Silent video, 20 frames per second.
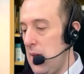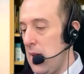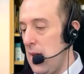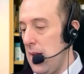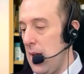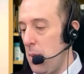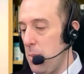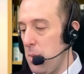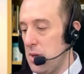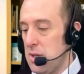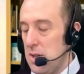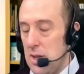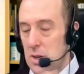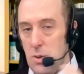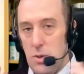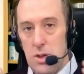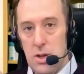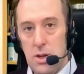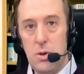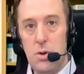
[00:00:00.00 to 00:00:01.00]
And how much can
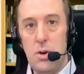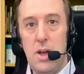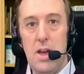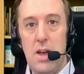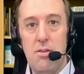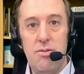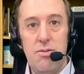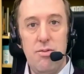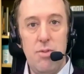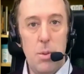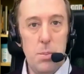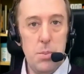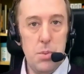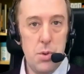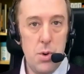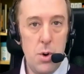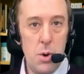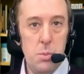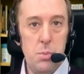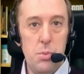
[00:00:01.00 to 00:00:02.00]
you then create f-
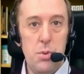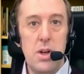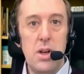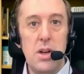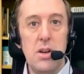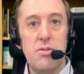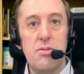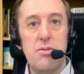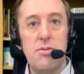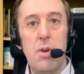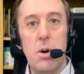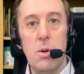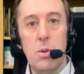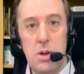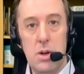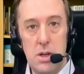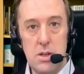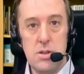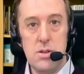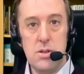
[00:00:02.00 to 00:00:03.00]
appropriate
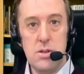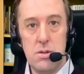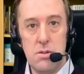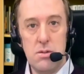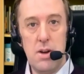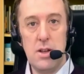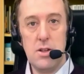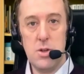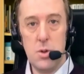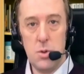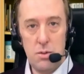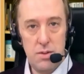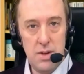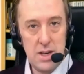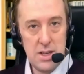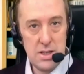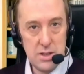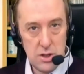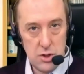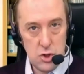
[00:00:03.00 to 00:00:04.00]
focus, right? So if
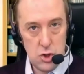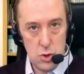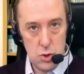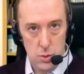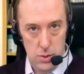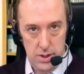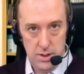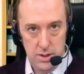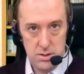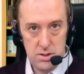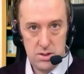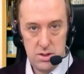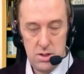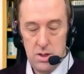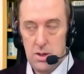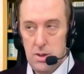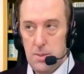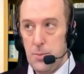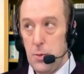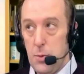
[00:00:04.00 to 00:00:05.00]
it is a choice,
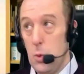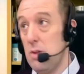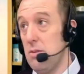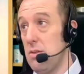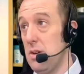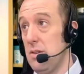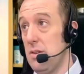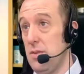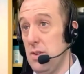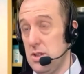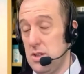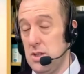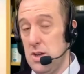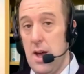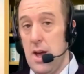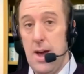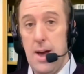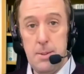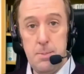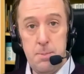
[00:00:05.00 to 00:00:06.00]
or even if it's
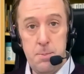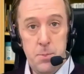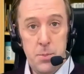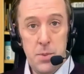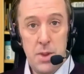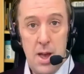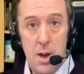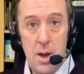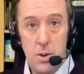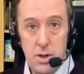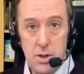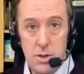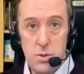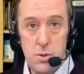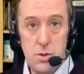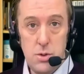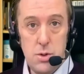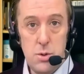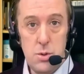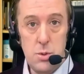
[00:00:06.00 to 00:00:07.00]
not, how can you
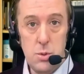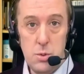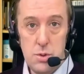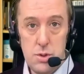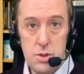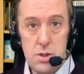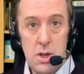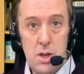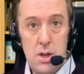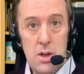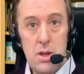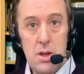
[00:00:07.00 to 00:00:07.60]
use